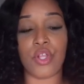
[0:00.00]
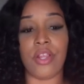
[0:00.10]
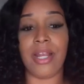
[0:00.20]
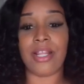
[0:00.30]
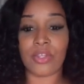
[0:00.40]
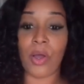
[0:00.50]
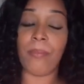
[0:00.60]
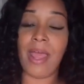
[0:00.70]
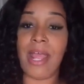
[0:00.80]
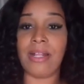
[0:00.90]
So then I
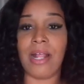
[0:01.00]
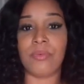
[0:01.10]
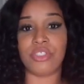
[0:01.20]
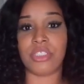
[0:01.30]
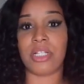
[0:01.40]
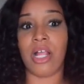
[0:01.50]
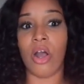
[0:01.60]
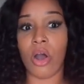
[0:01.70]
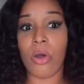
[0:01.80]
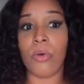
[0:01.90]
thought back, I was just like,
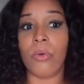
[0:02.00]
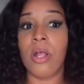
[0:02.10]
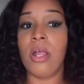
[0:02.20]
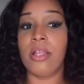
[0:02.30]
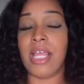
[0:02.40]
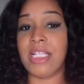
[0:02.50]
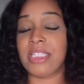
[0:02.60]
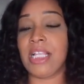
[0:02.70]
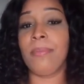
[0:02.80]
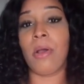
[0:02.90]
oh, that
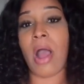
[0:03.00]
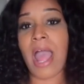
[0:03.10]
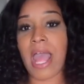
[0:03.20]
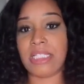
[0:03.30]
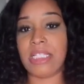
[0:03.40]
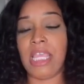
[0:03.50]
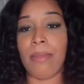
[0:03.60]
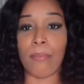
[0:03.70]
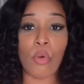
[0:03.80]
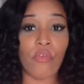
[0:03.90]
seatbelt, I had to
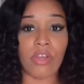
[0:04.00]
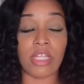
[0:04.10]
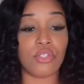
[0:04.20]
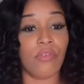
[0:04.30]
keep moving it.